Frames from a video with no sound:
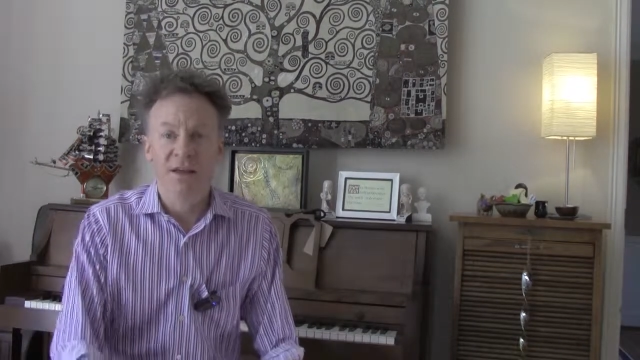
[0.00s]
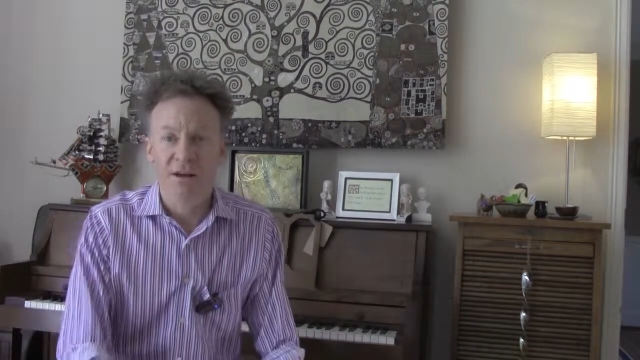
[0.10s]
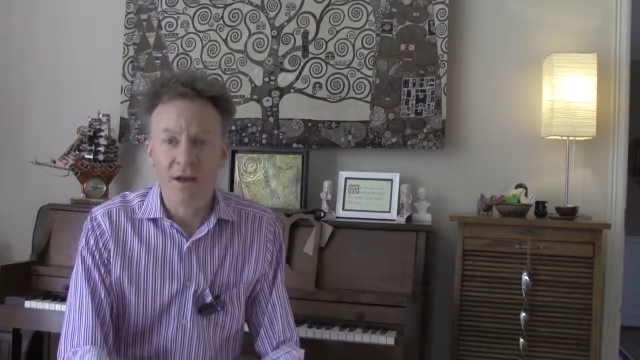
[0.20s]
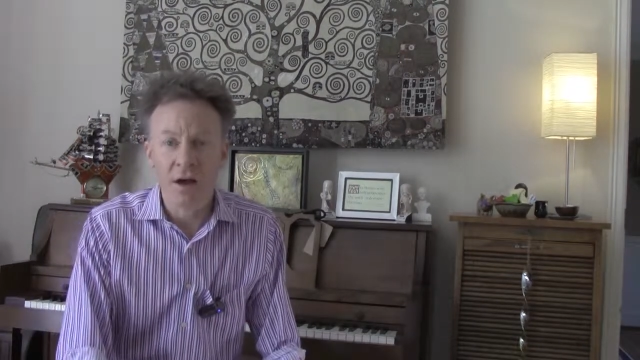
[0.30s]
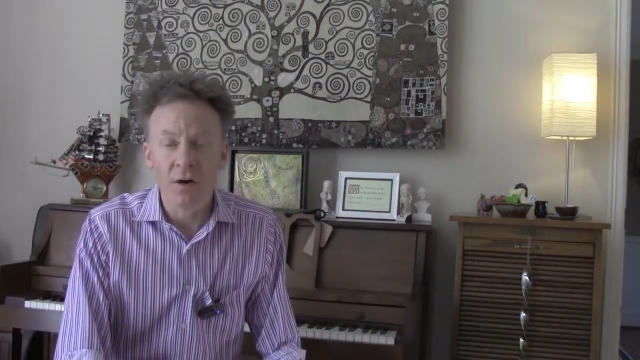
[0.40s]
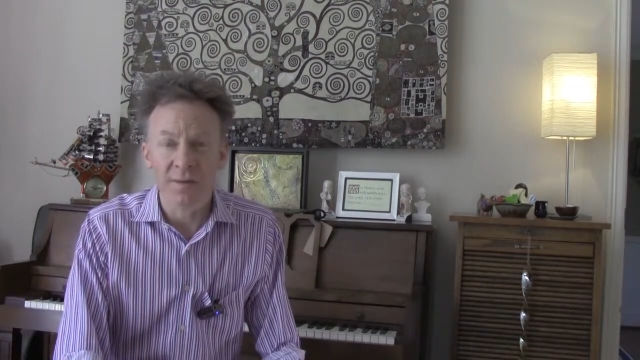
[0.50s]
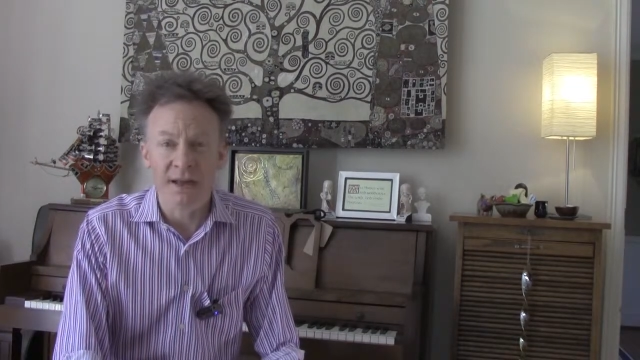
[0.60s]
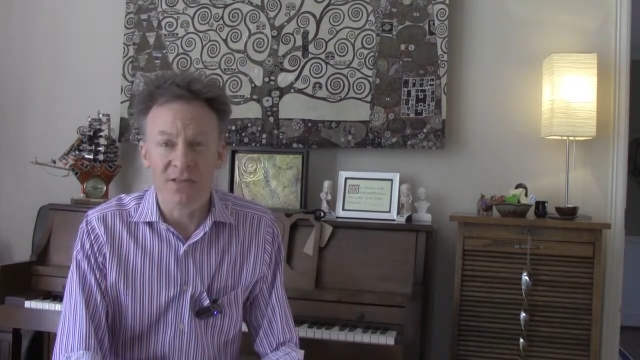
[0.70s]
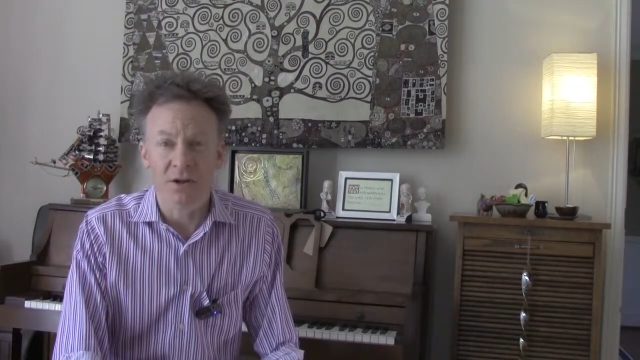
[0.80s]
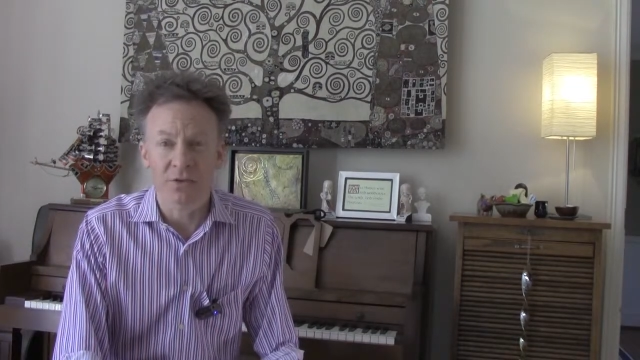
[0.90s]
There you go.
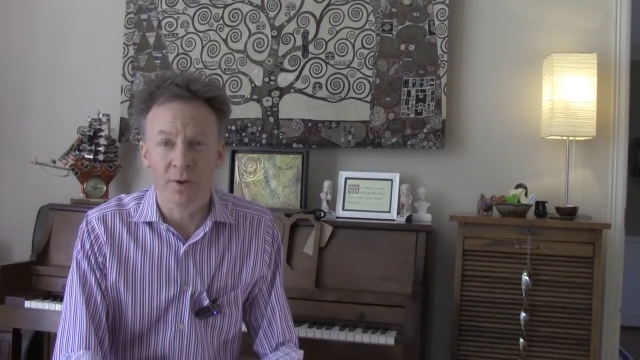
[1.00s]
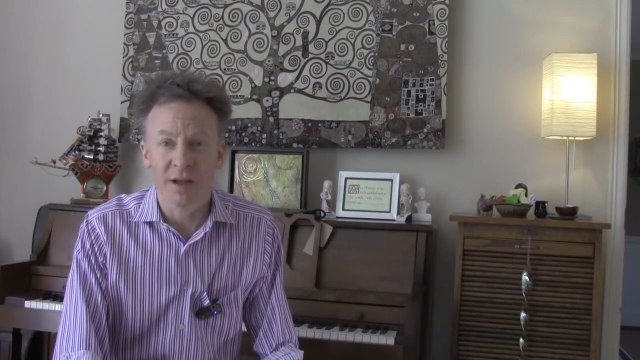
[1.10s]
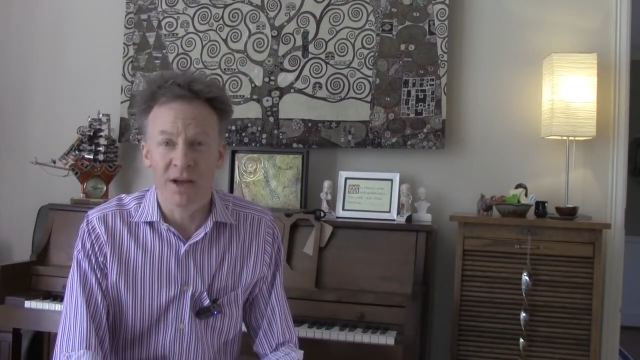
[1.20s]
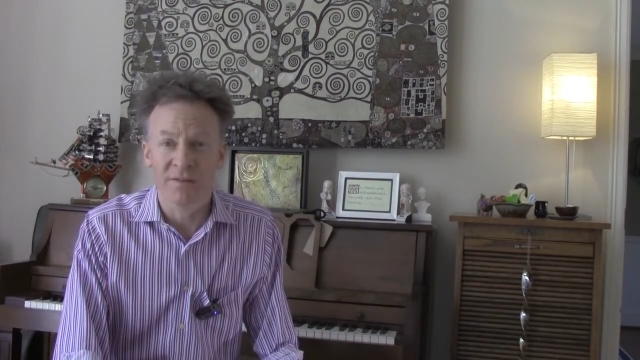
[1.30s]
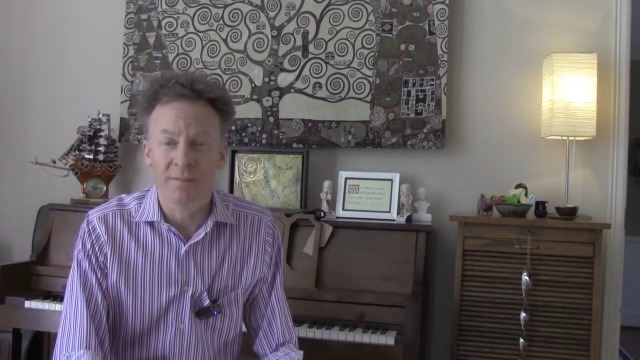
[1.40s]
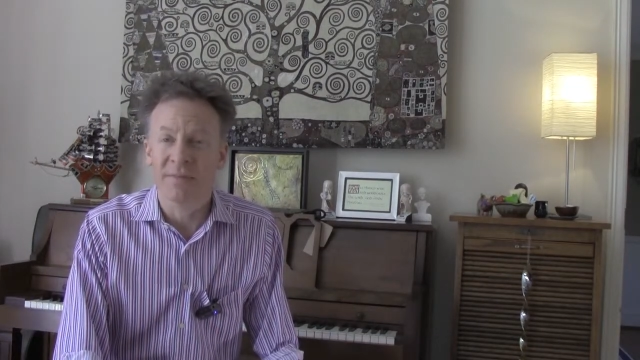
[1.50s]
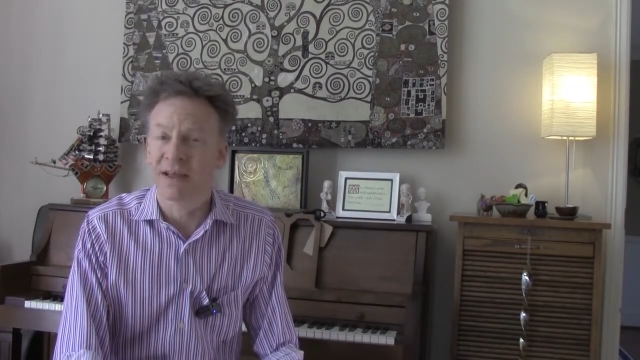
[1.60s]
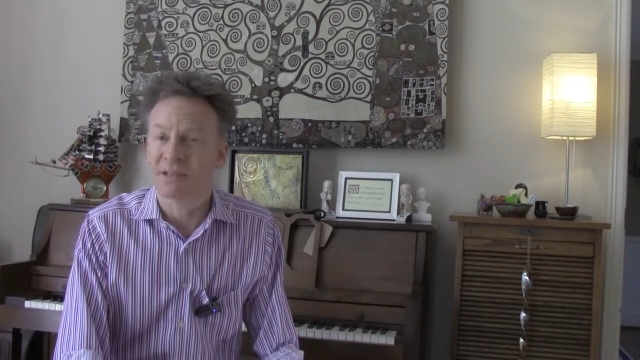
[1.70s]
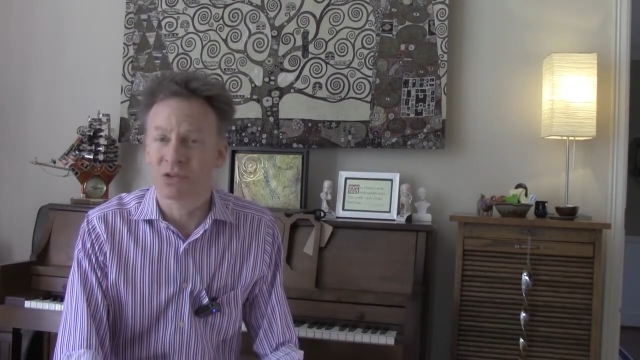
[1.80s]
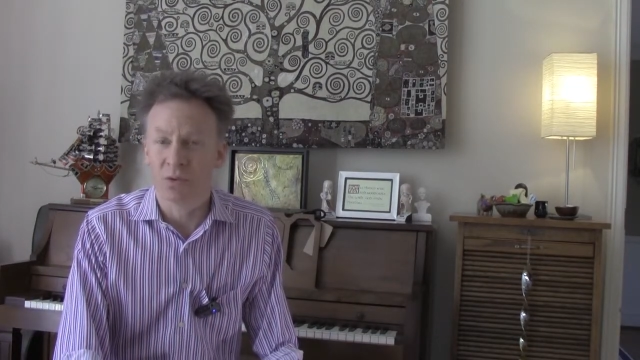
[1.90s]
That's all 20 of them.
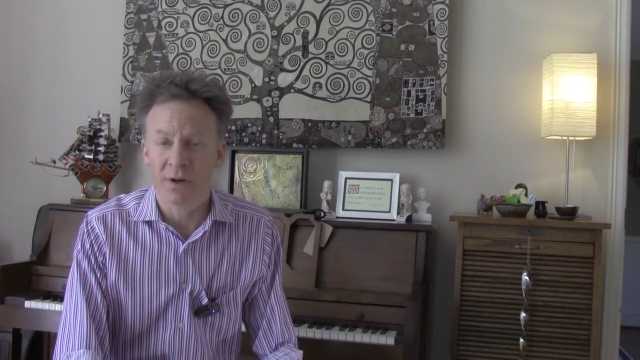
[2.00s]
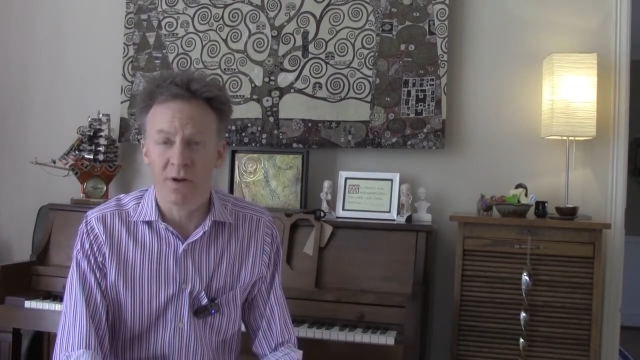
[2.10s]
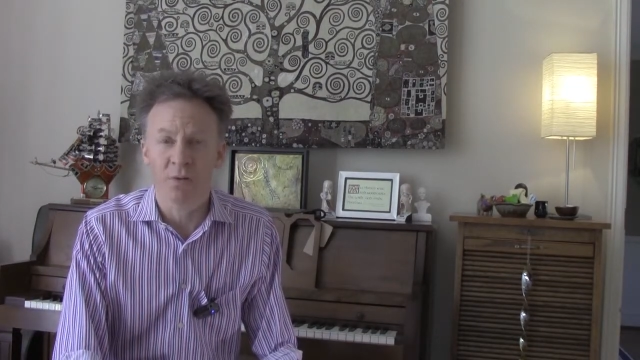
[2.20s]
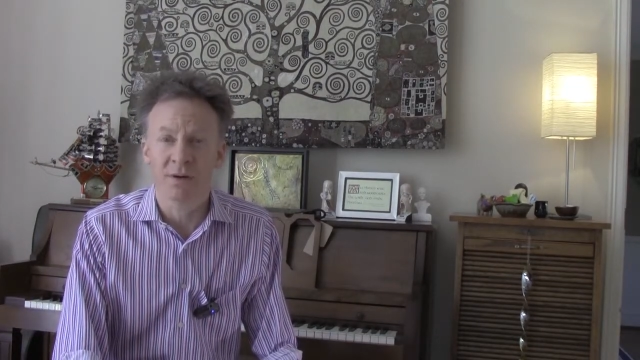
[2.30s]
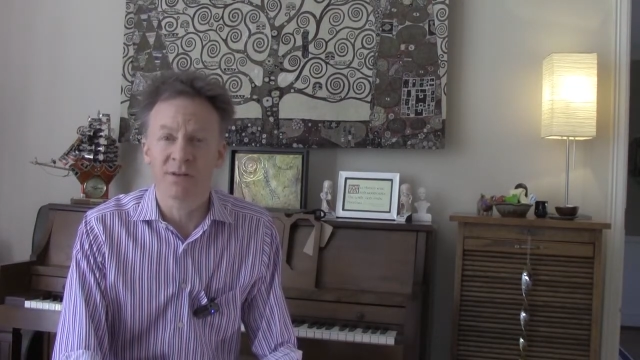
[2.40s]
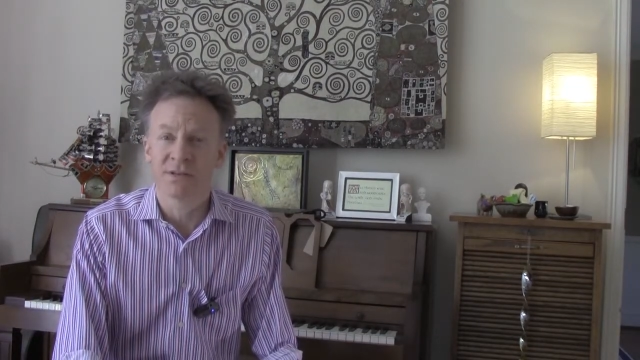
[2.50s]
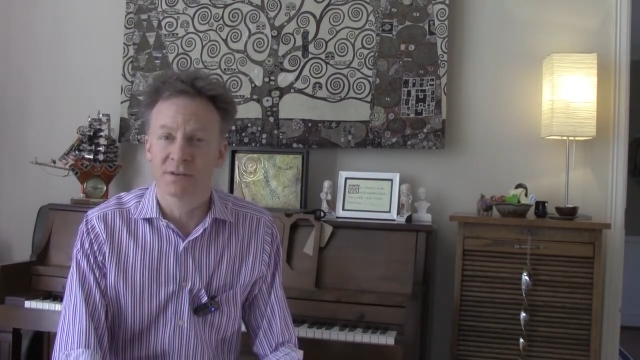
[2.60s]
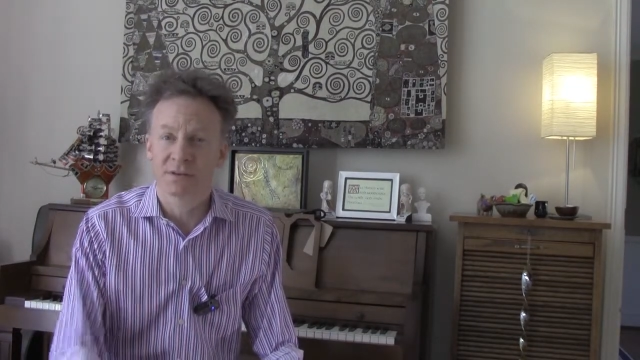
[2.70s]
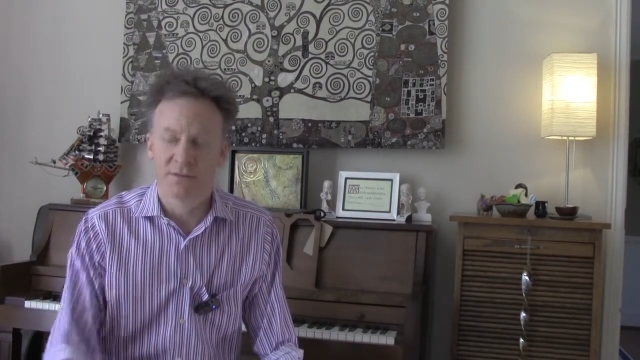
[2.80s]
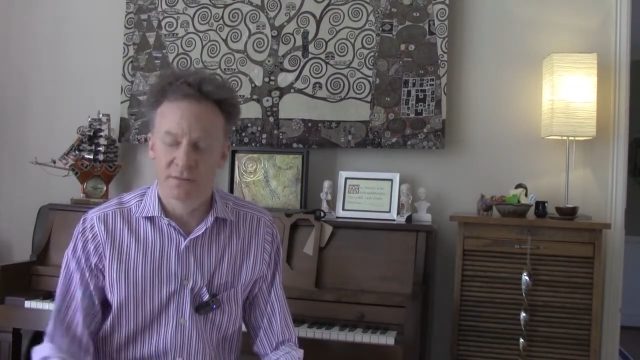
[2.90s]
That's 20 words,